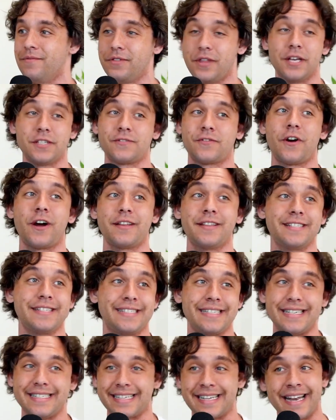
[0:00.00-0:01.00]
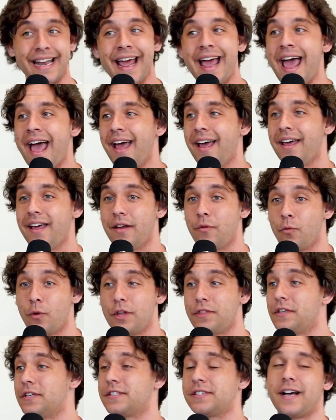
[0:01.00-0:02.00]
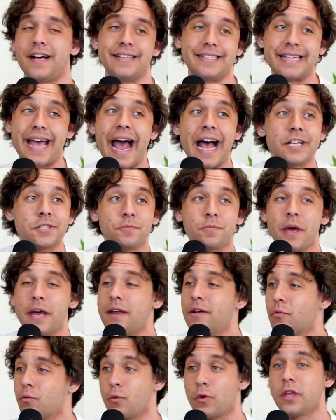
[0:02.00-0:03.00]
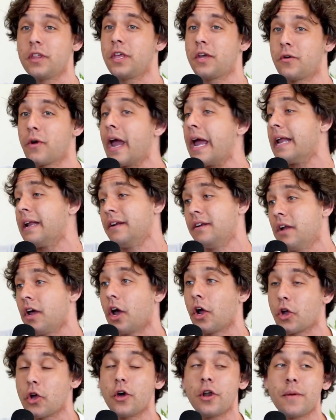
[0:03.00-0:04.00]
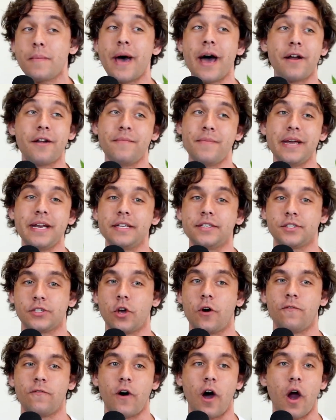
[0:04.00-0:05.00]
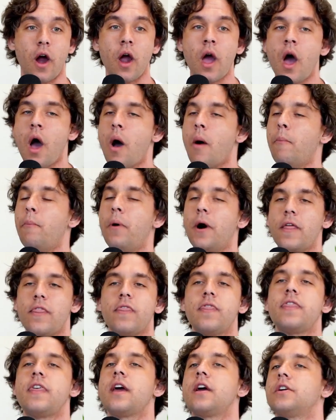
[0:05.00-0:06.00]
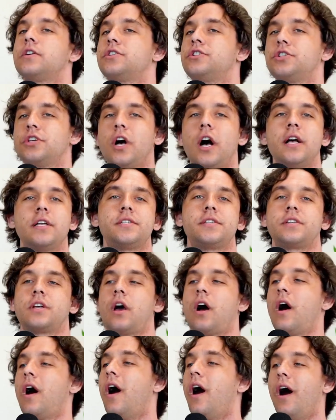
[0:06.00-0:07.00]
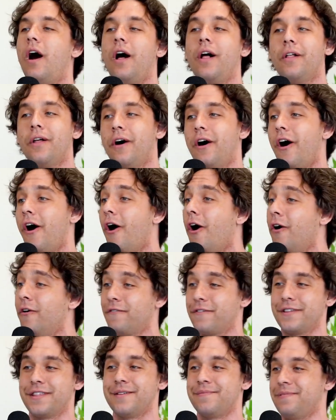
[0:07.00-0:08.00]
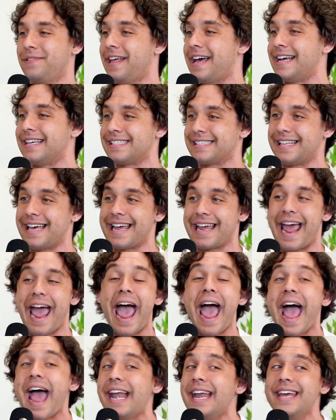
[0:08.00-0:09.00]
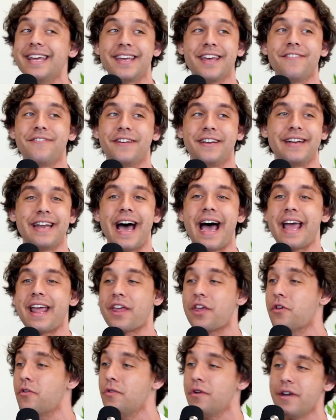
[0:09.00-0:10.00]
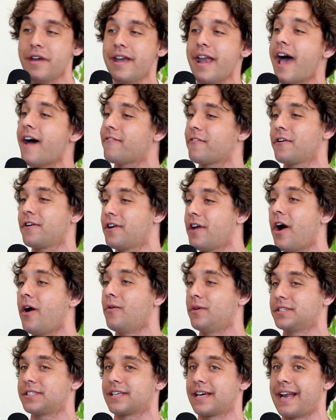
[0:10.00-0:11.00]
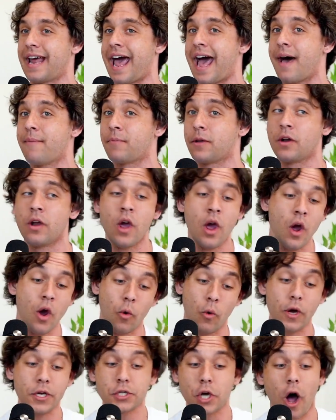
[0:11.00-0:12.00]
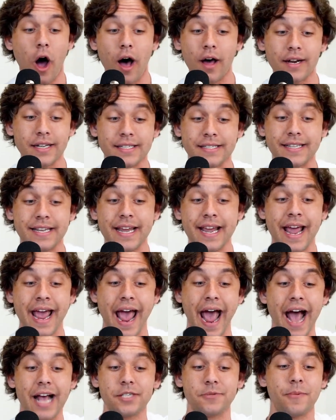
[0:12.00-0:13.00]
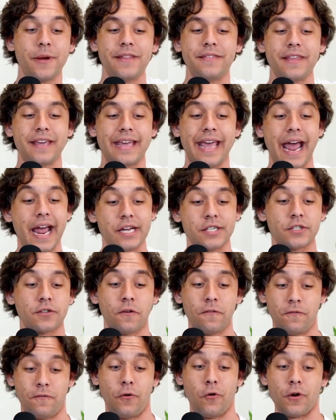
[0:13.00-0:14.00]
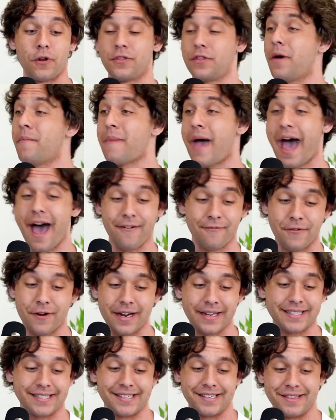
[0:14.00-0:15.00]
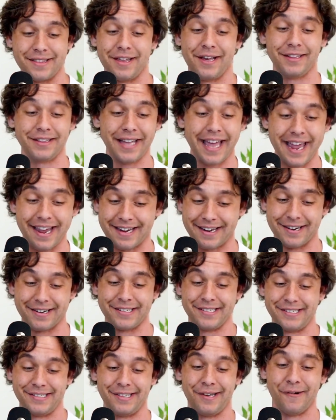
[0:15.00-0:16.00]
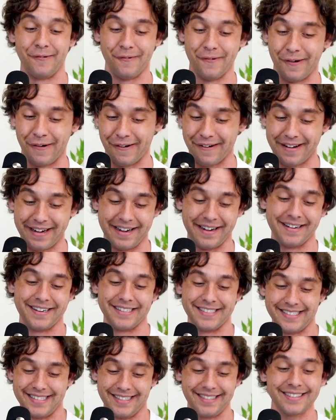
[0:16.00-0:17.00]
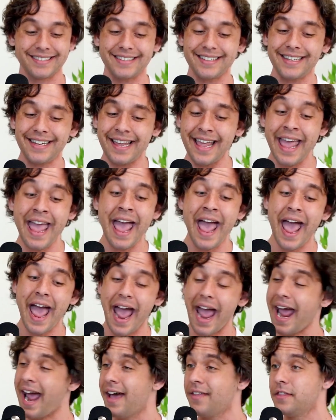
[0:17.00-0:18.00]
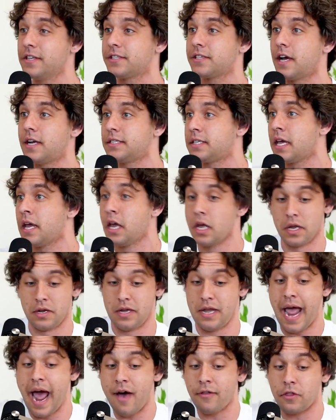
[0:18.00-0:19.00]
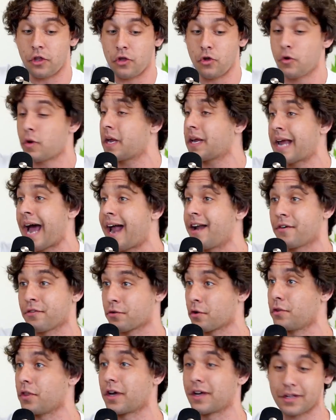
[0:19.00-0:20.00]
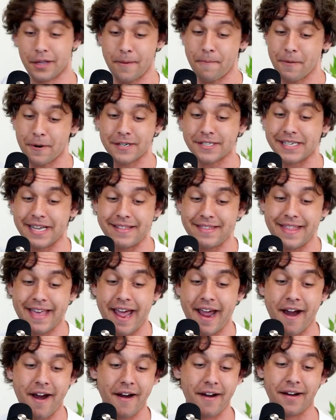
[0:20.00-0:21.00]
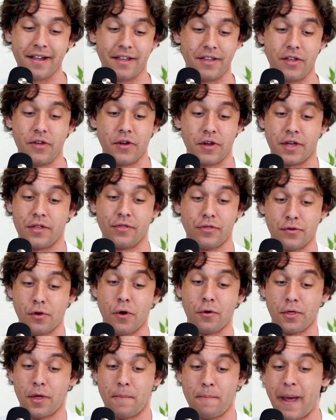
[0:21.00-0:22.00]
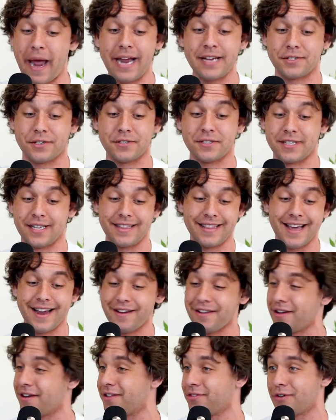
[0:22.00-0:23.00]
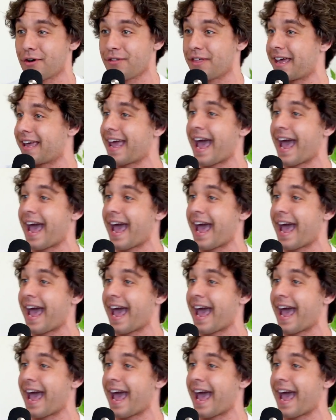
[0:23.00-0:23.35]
thus far this season with the Suns. Has been really great and a good amount of minutes so far, but they're just all over the place. Like any given night, you never know what's going to happen, which honestly has been the case for the Mavericks, the Lakers, the Warriors, and the Suns. Now you can kind of throw the Clippers in there. You can throw the Pacers in there. You can throw the